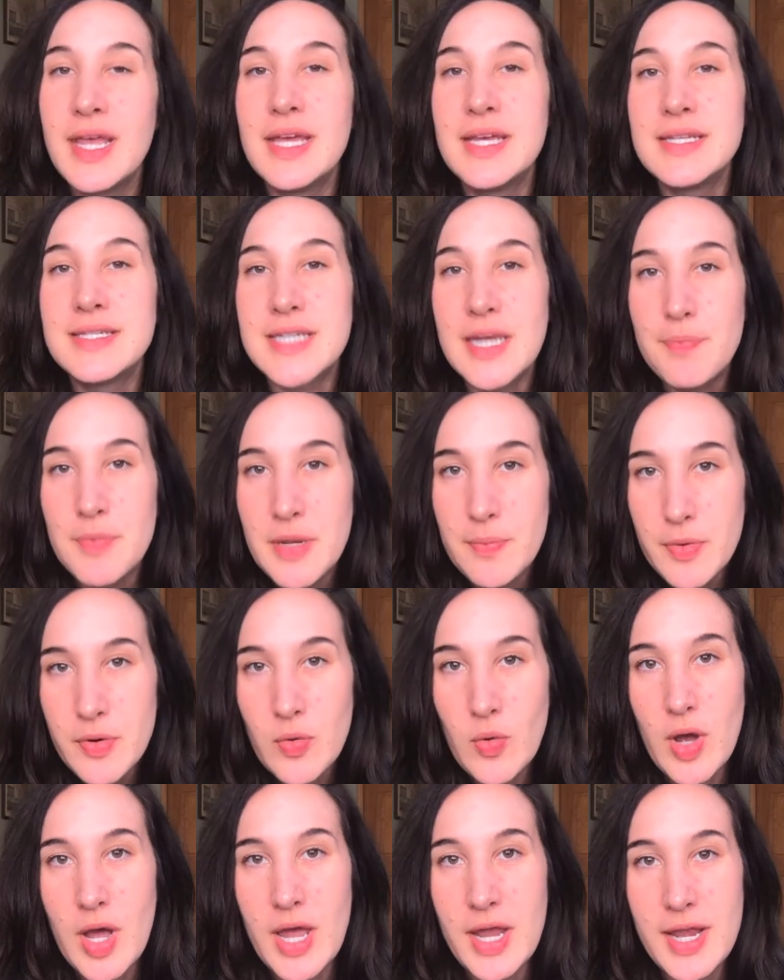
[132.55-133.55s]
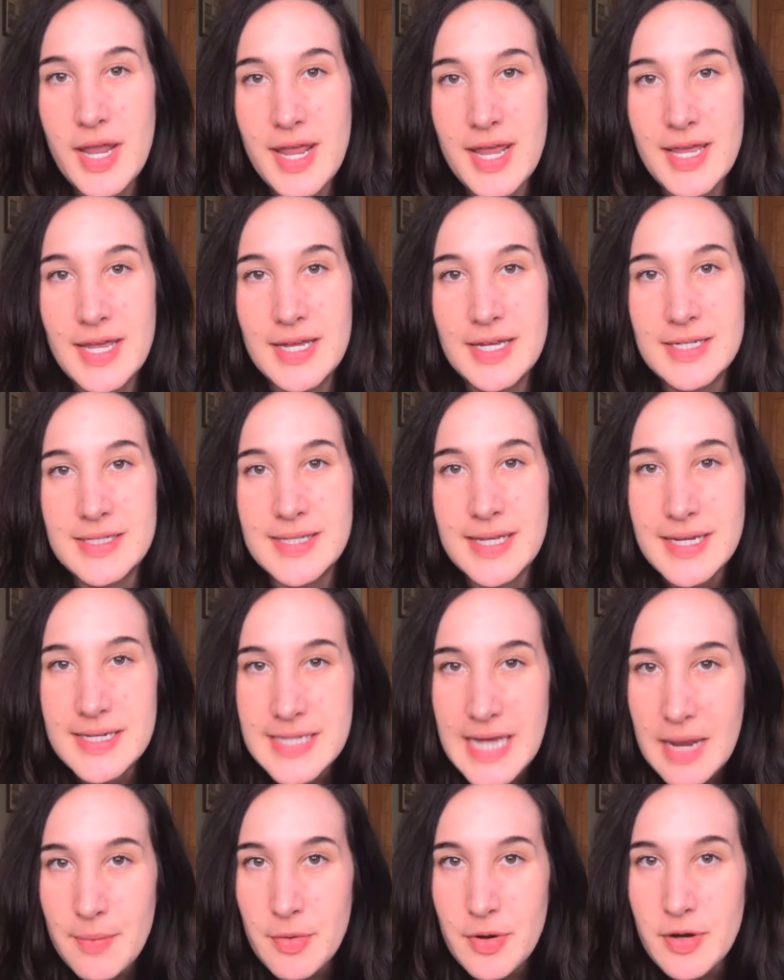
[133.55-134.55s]
Step number one is set a
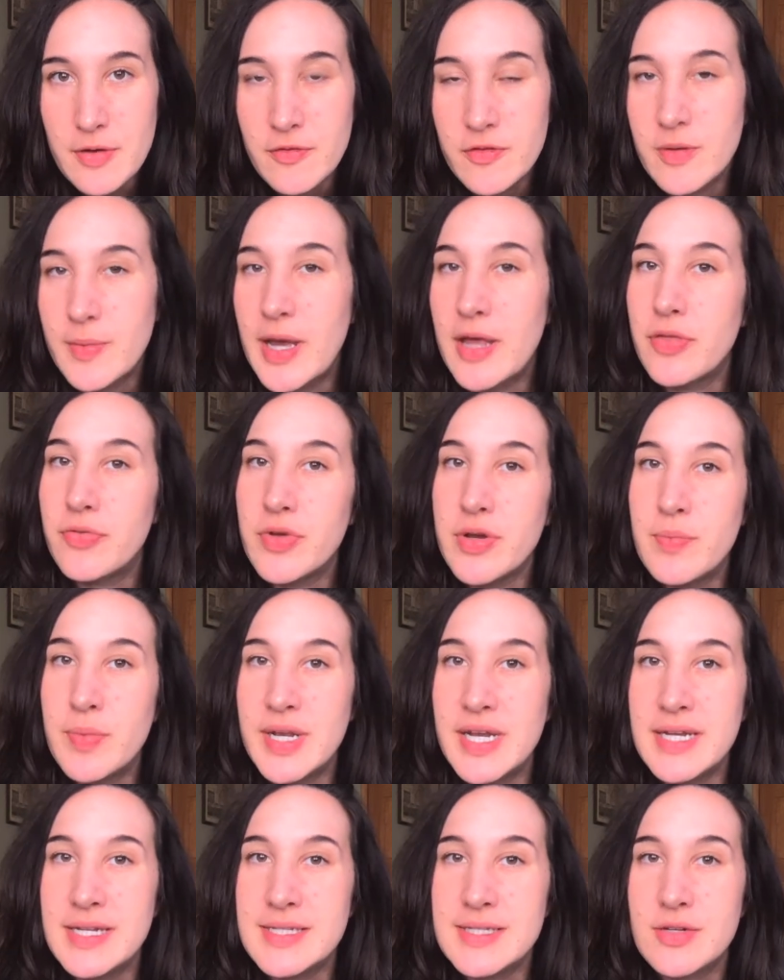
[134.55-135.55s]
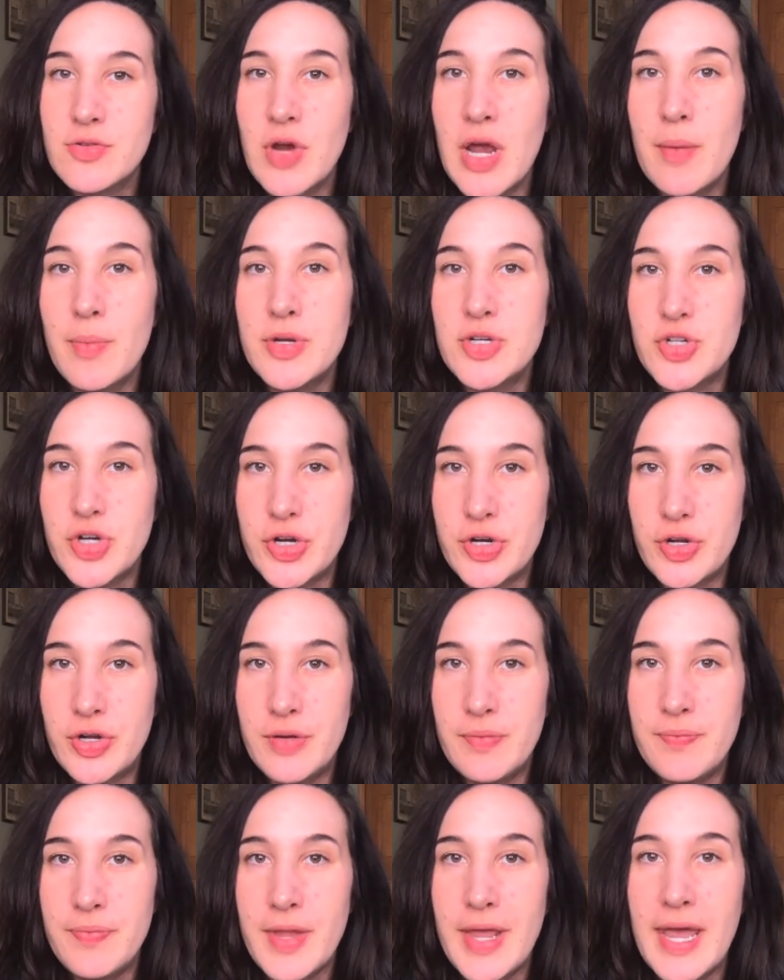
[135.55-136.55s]
timer for about 3 minutes, grab a
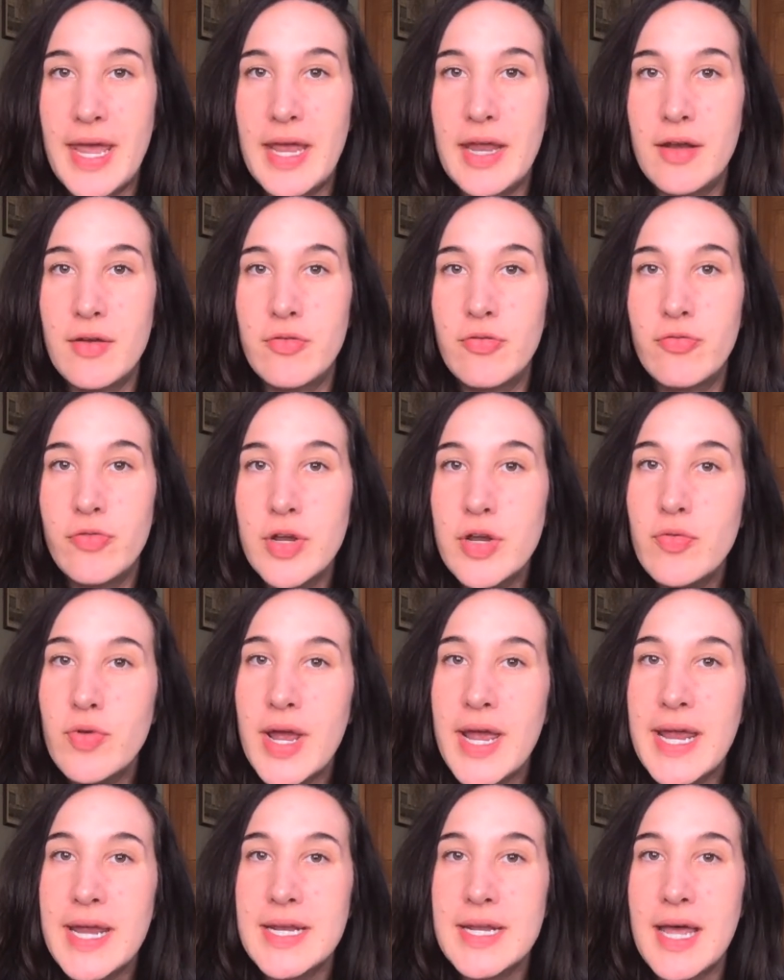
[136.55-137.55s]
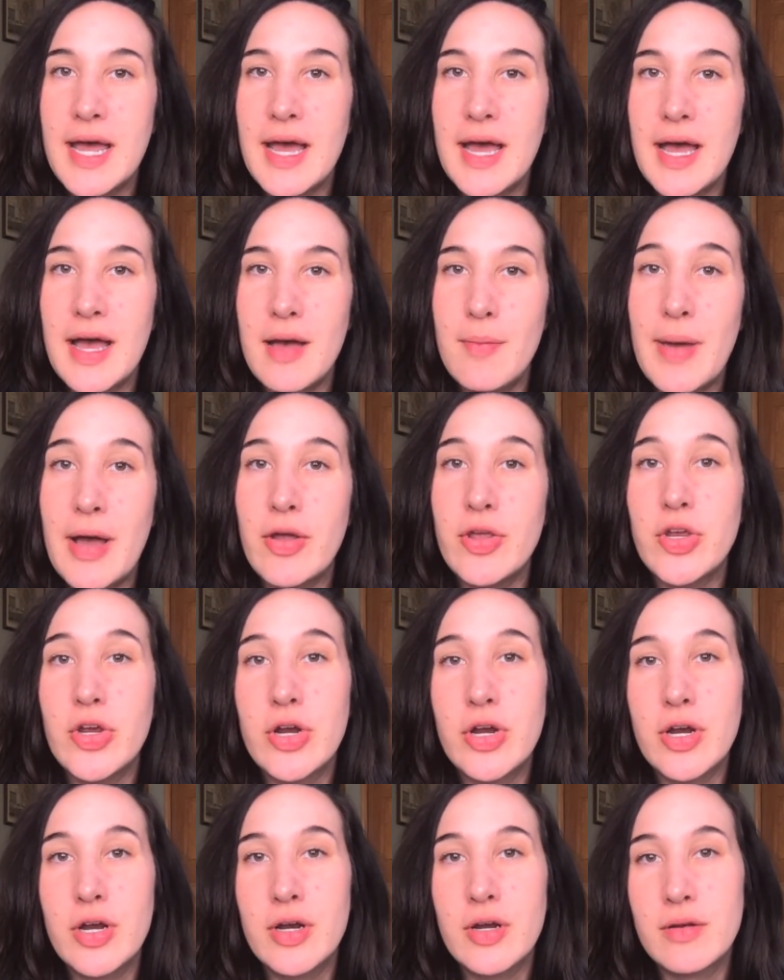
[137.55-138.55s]
journal, and free write about
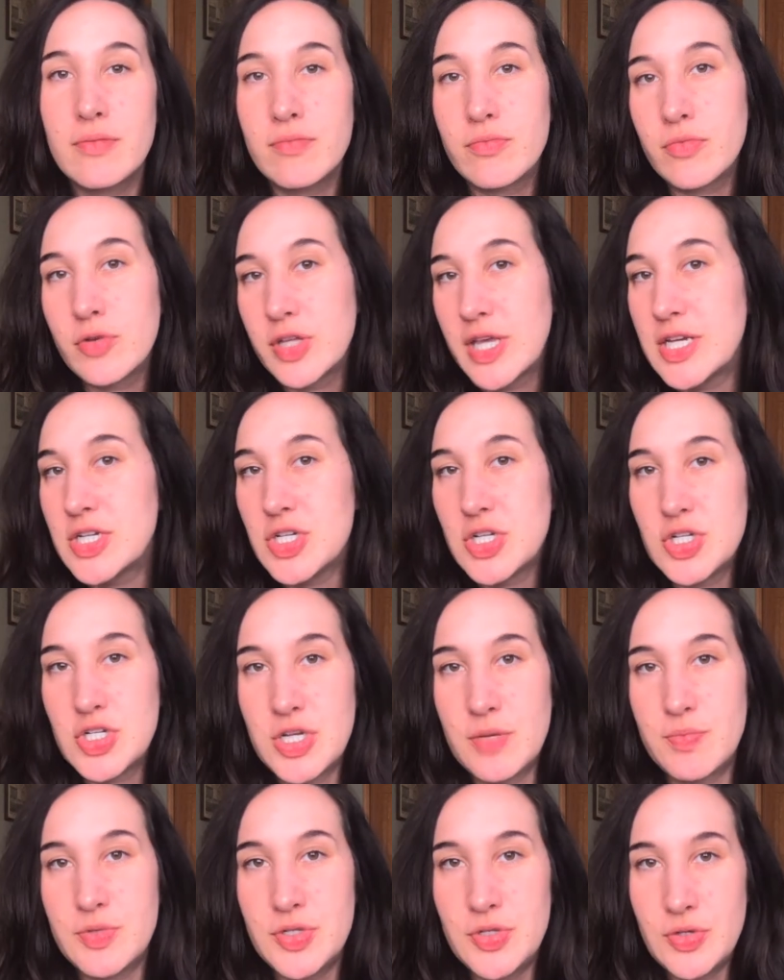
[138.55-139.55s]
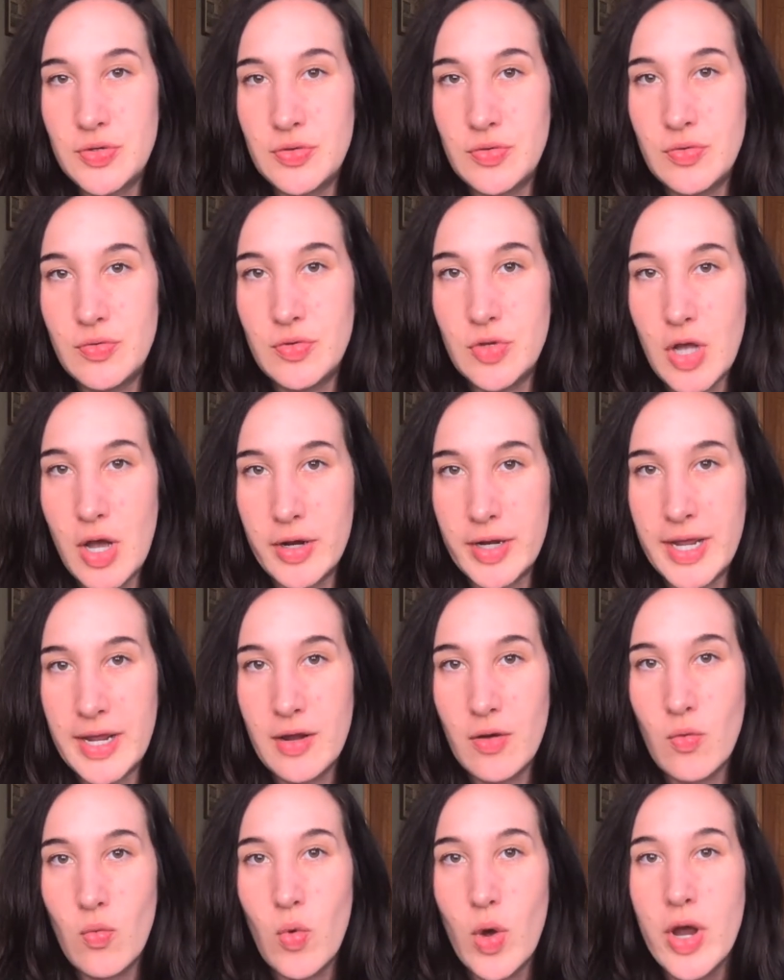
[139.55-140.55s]
your relationship to
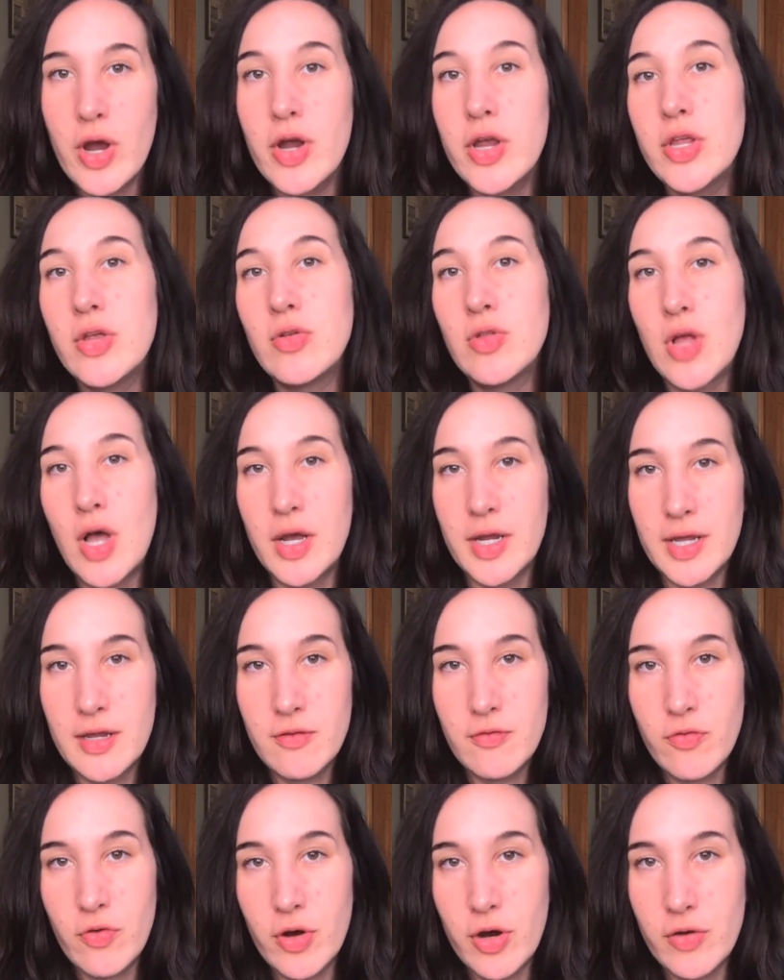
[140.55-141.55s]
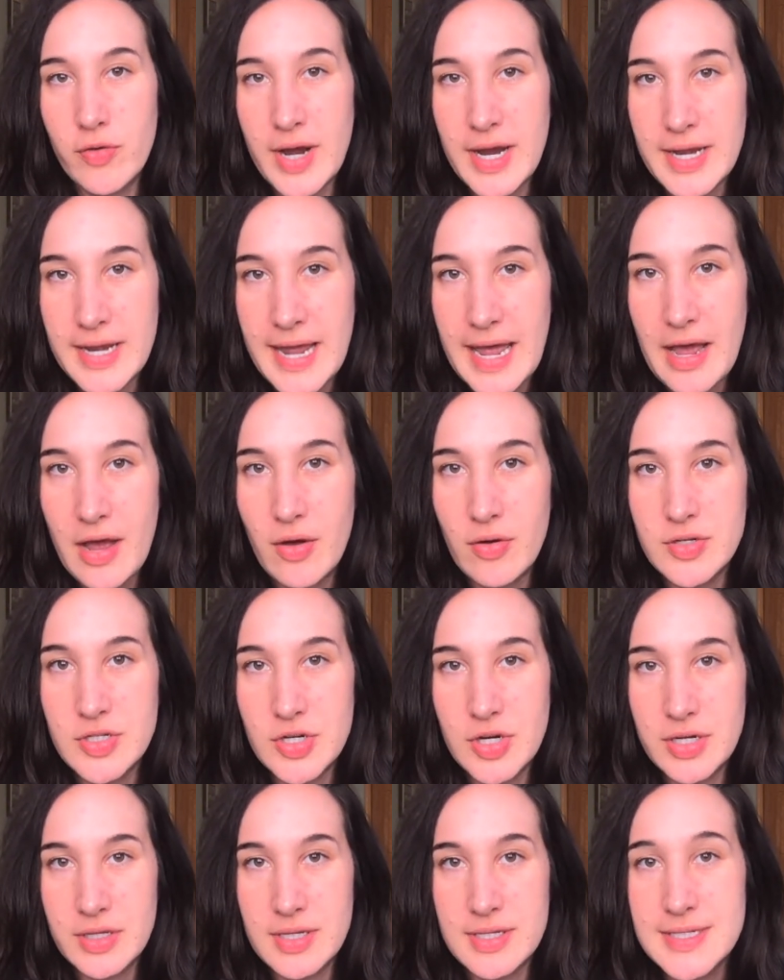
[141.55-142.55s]
longing. What are you longing for right now
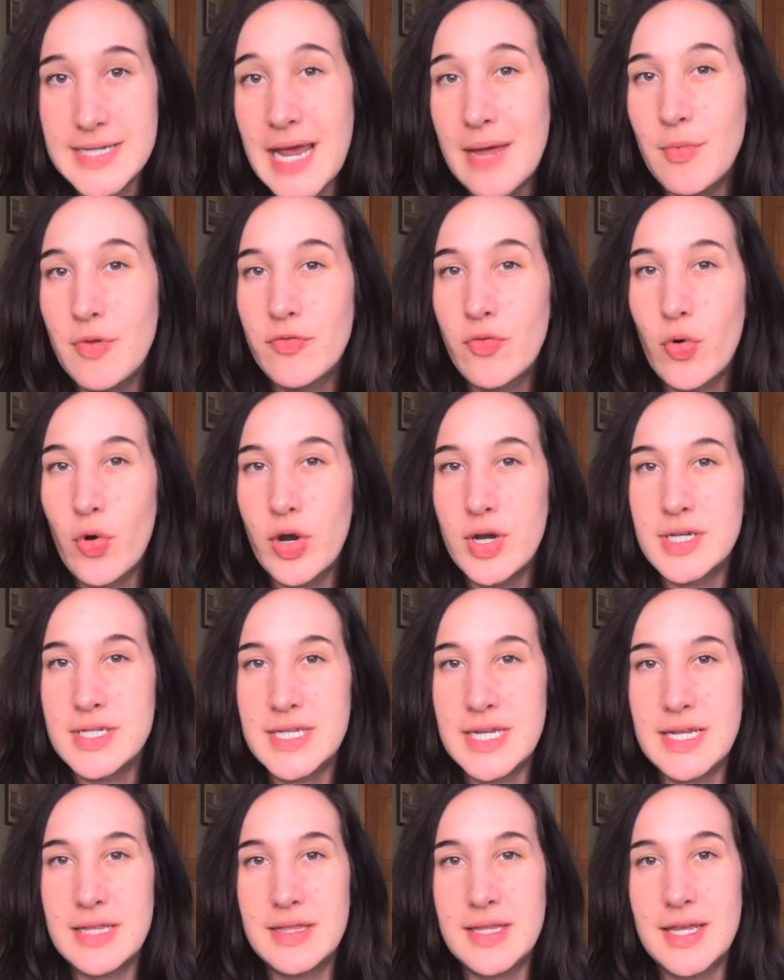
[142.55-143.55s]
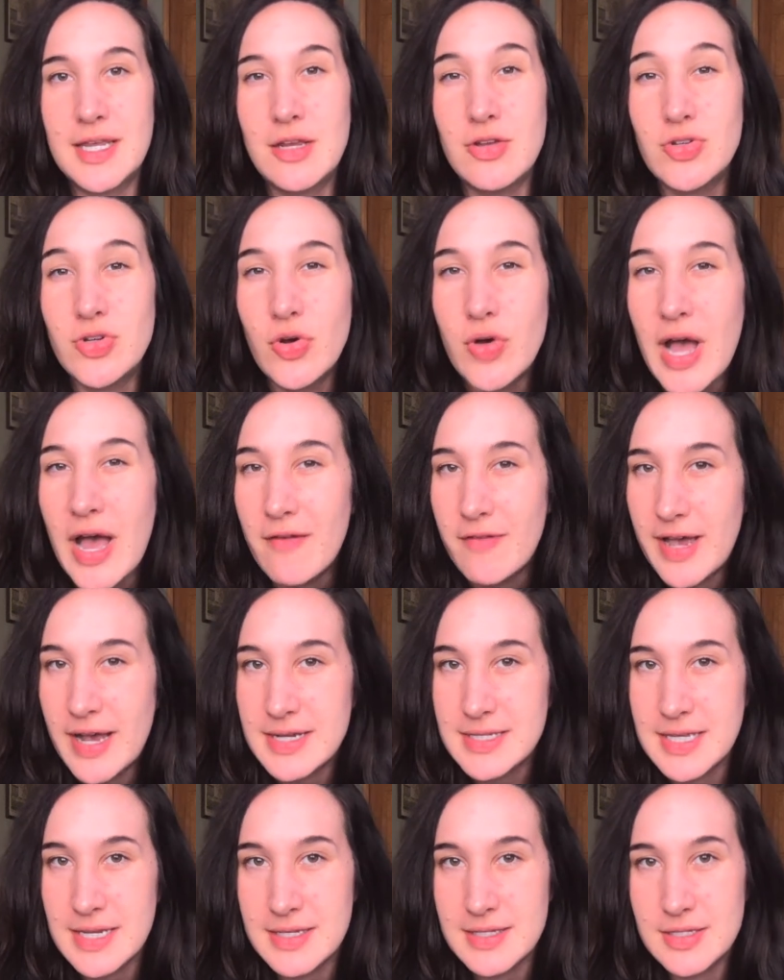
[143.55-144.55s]
during this time of quarantine that you don't have
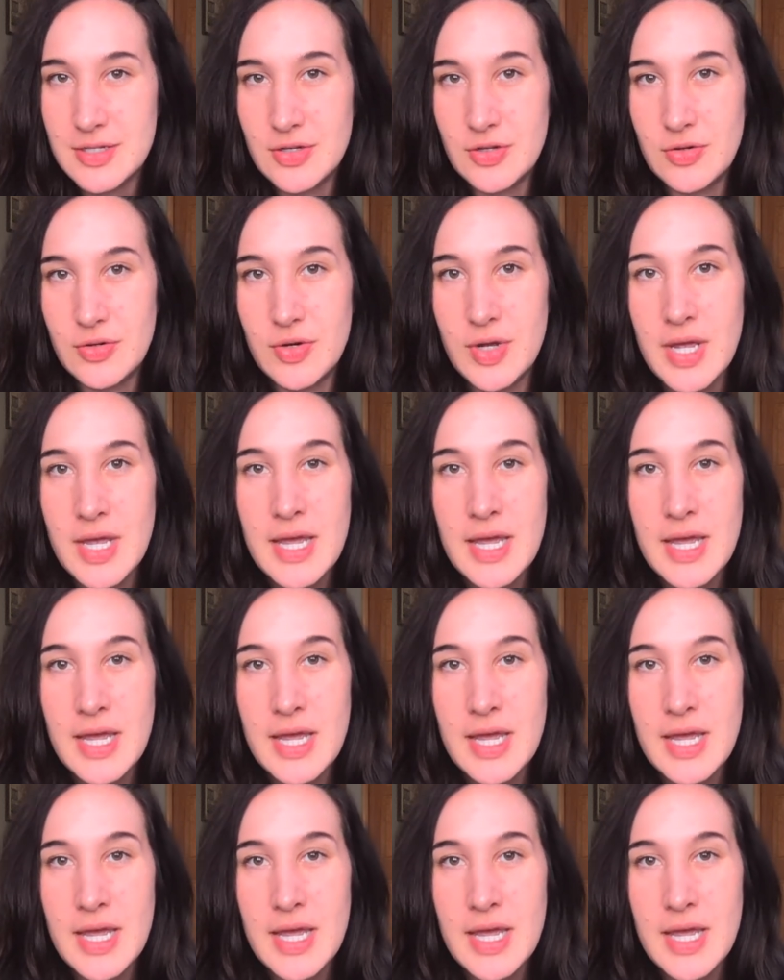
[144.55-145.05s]
access to?